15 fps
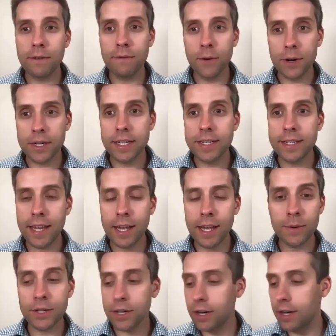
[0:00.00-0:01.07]
forward to seeing
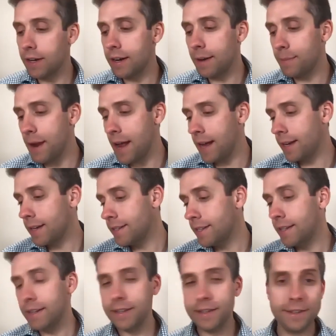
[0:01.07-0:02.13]
what you're cooking up
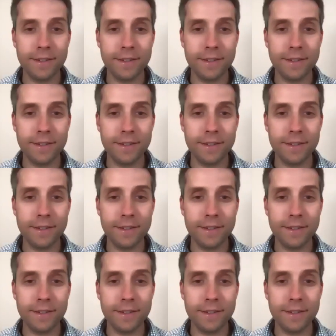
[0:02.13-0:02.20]
next.